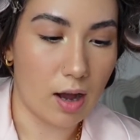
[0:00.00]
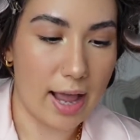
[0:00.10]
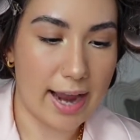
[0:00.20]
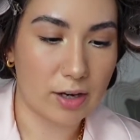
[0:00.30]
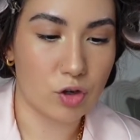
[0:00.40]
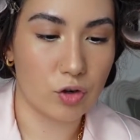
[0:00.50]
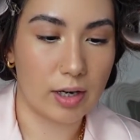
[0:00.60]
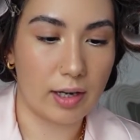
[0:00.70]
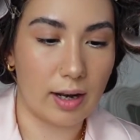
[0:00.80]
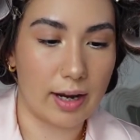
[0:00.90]
extra
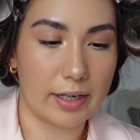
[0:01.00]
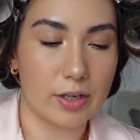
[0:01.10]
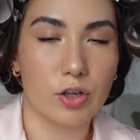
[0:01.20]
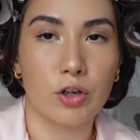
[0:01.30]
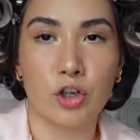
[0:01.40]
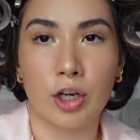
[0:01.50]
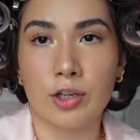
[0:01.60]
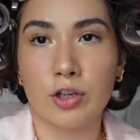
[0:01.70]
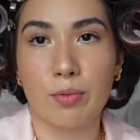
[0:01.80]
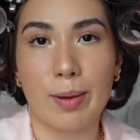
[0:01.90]
aligners
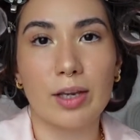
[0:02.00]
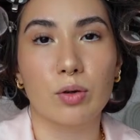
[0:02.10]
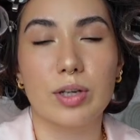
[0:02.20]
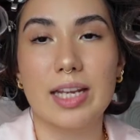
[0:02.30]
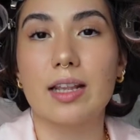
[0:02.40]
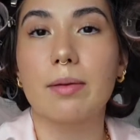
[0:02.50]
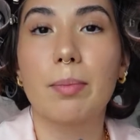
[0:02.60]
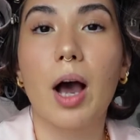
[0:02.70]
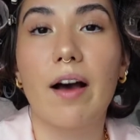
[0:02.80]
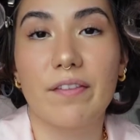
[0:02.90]
just to make your teeth
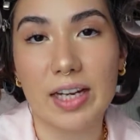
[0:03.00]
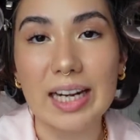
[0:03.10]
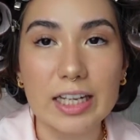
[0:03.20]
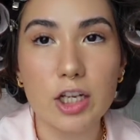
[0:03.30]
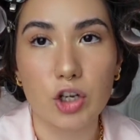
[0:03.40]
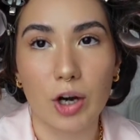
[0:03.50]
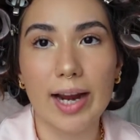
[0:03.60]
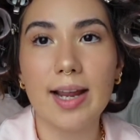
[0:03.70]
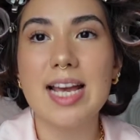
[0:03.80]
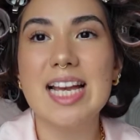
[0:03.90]
perfectly
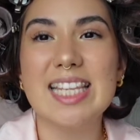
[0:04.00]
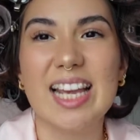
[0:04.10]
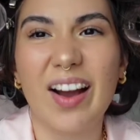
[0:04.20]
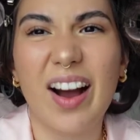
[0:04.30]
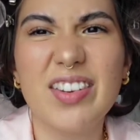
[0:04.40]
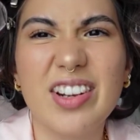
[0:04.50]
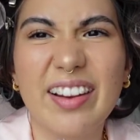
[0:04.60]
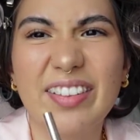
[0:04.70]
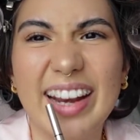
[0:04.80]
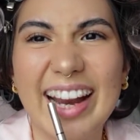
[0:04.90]
straight. So after I
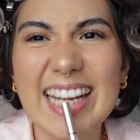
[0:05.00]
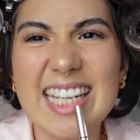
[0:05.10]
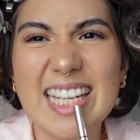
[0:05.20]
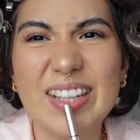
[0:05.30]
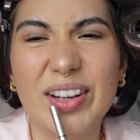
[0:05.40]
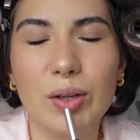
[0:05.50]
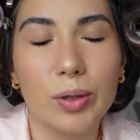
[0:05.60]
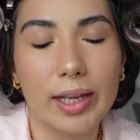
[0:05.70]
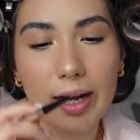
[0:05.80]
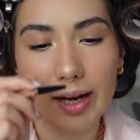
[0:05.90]
finish with all
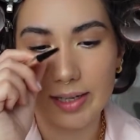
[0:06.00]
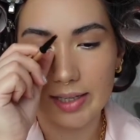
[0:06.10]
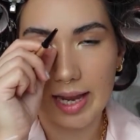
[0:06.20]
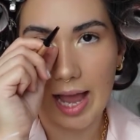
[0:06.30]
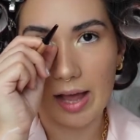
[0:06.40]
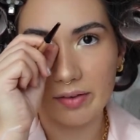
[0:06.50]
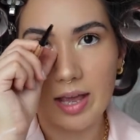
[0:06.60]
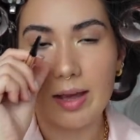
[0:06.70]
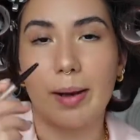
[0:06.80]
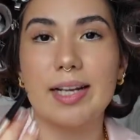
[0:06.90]
the aligners I have,
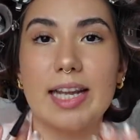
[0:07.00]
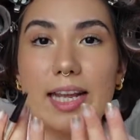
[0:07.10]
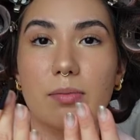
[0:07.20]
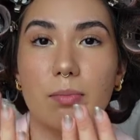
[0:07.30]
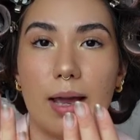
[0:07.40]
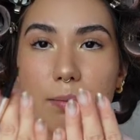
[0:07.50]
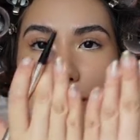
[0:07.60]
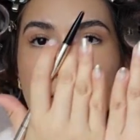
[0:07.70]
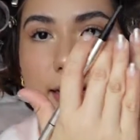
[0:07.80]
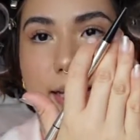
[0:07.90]
my teeth might
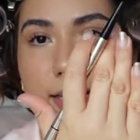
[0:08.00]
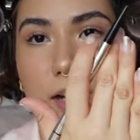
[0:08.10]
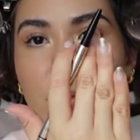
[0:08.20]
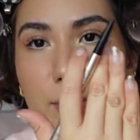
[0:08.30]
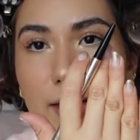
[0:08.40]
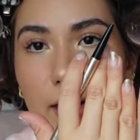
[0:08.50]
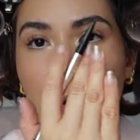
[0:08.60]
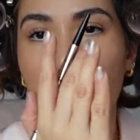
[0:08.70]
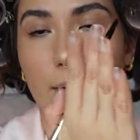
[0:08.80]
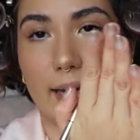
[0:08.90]
be, instead of being like
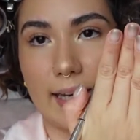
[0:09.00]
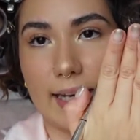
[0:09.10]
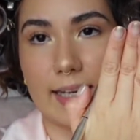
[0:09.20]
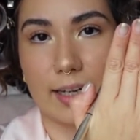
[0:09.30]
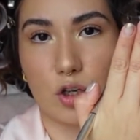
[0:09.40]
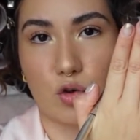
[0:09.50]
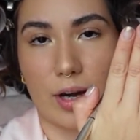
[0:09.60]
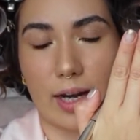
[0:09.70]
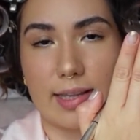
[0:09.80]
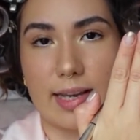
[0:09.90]
completely like straight
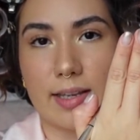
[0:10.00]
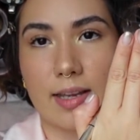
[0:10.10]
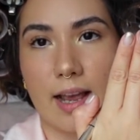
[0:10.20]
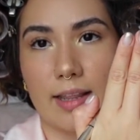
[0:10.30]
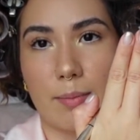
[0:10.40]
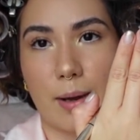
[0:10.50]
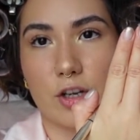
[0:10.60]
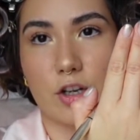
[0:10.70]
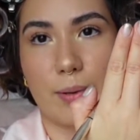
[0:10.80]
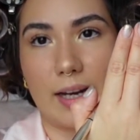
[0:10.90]
like this, they might
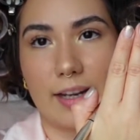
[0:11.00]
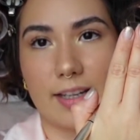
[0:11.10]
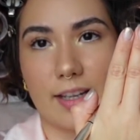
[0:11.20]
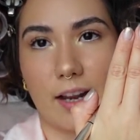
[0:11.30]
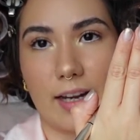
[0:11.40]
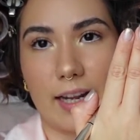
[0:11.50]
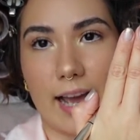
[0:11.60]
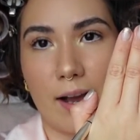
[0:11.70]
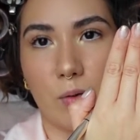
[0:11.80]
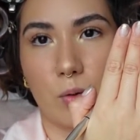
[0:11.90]
just be like slightly
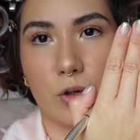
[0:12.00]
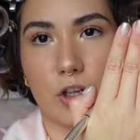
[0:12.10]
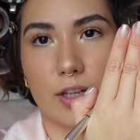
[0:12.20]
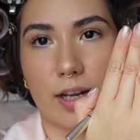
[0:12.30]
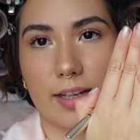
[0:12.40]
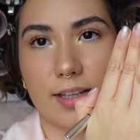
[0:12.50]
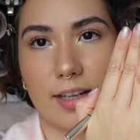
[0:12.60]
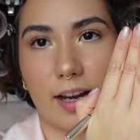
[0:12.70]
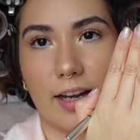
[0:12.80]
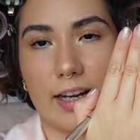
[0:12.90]
out or just like
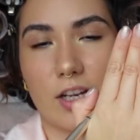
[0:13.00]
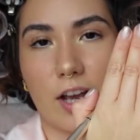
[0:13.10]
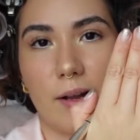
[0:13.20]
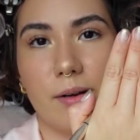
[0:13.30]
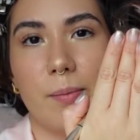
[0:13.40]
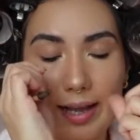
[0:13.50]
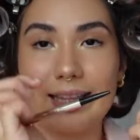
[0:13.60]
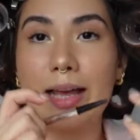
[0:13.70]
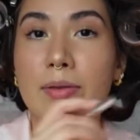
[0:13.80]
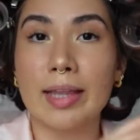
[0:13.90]
slightly turned, and
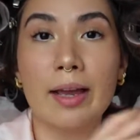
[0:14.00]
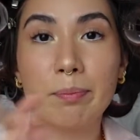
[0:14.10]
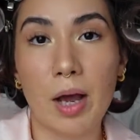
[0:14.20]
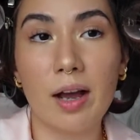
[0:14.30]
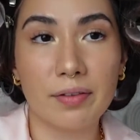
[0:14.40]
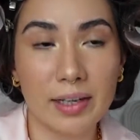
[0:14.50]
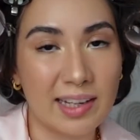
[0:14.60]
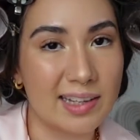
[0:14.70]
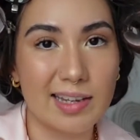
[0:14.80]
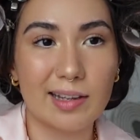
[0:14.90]
they're perfectly
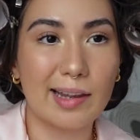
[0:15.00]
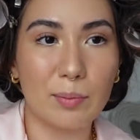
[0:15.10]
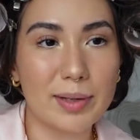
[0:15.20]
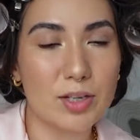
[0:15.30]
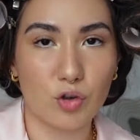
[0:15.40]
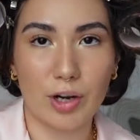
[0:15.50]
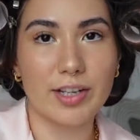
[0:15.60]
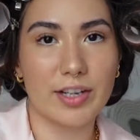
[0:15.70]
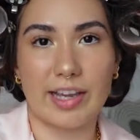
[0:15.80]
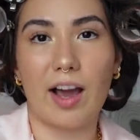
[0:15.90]
considered, they'll be straight
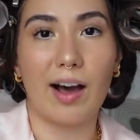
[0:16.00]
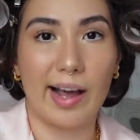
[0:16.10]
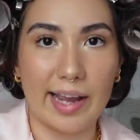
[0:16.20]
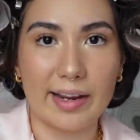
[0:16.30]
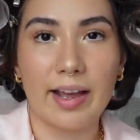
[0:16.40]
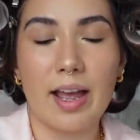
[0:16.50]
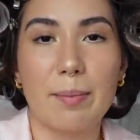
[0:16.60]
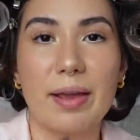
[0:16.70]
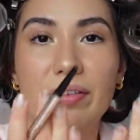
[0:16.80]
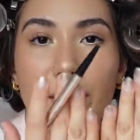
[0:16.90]
to the eye.
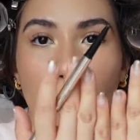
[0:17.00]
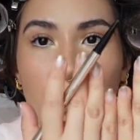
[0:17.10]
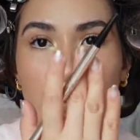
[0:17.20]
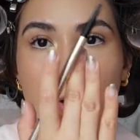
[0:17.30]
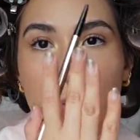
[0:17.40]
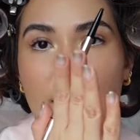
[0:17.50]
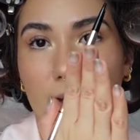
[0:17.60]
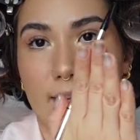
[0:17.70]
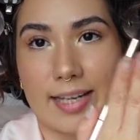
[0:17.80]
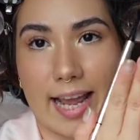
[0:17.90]
But if I want them to be
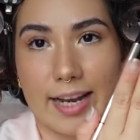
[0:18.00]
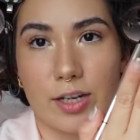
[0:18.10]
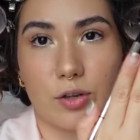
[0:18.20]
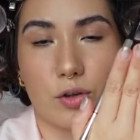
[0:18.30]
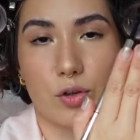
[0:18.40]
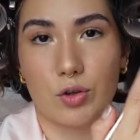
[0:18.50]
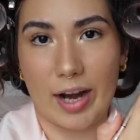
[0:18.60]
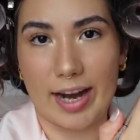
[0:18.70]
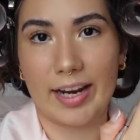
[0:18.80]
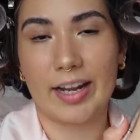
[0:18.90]
like dead
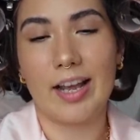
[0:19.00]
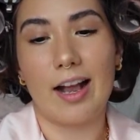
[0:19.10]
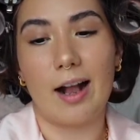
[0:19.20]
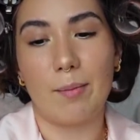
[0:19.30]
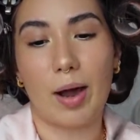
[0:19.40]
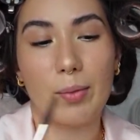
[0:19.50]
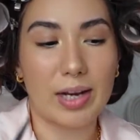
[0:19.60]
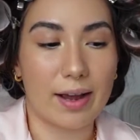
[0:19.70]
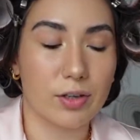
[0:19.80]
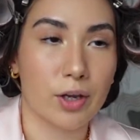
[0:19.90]
straight, I would
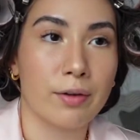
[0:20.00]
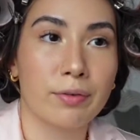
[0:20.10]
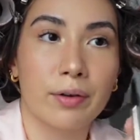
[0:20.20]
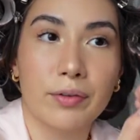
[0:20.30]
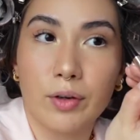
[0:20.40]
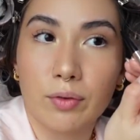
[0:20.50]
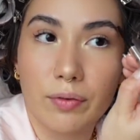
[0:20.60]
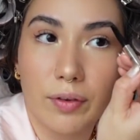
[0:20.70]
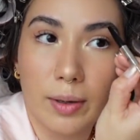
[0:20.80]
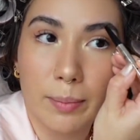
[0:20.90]
have to go for a few
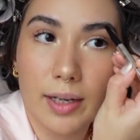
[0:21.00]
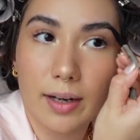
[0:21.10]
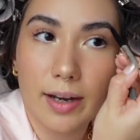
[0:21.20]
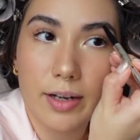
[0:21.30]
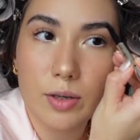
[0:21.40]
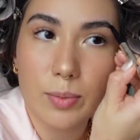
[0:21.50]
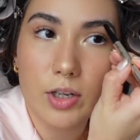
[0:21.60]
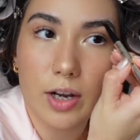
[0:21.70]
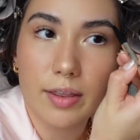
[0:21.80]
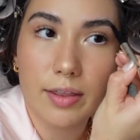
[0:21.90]
refinement aligners, which
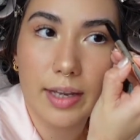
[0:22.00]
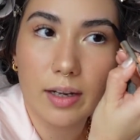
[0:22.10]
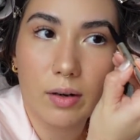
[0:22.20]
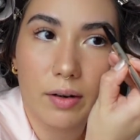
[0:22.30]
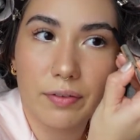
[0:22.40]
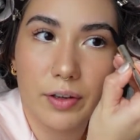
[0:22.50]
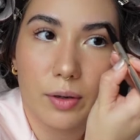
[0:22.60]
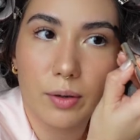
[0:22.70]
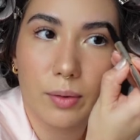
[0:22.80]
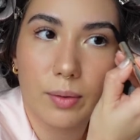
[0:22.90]
I think are a
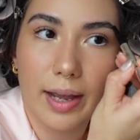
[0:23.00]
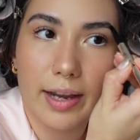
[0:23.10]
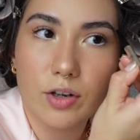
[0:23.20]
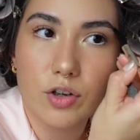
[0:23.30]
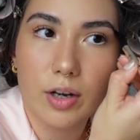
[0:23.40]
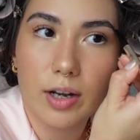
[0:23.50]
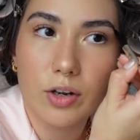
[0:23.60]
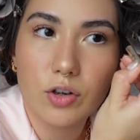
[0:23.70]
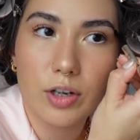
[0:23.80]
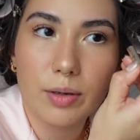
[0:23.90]
few extra
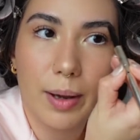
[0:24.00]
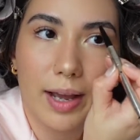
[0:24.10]
£100,